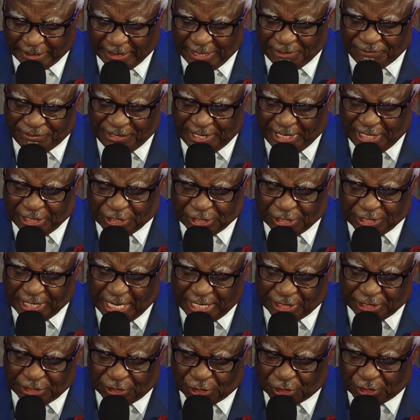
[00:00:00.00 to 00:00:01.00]
A very
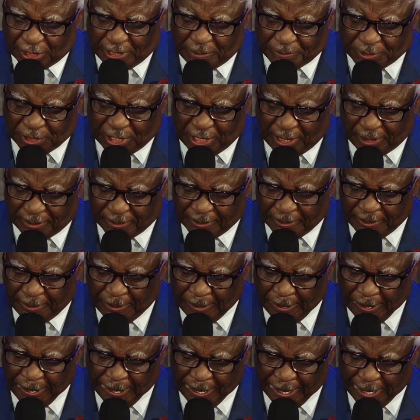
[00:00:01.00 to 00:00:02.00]
exciting scripture.
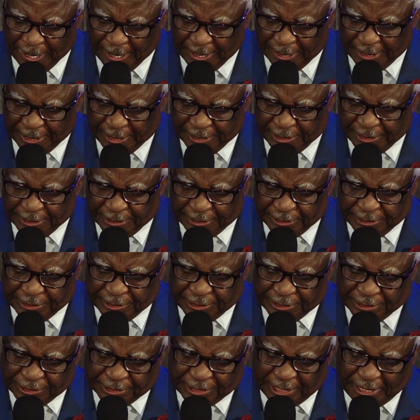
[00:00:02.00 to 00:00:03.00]

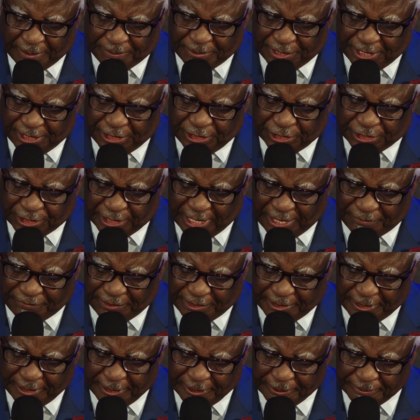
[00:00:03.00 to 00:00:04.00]
Psalm
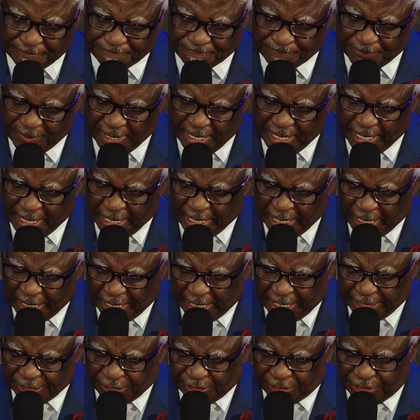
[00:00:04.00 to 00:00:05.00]
37.
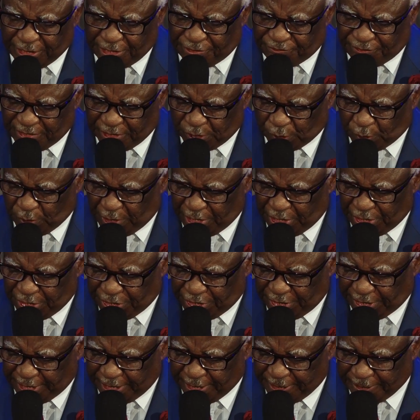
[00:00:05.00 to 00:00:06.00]
Let's read verse
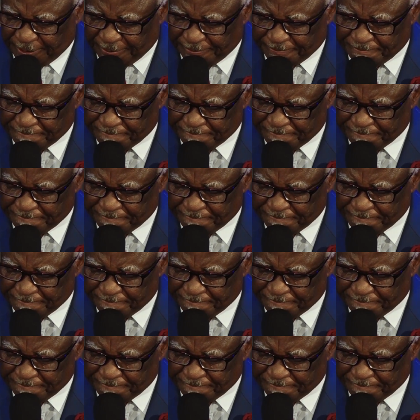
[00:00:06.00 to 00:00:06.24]
23.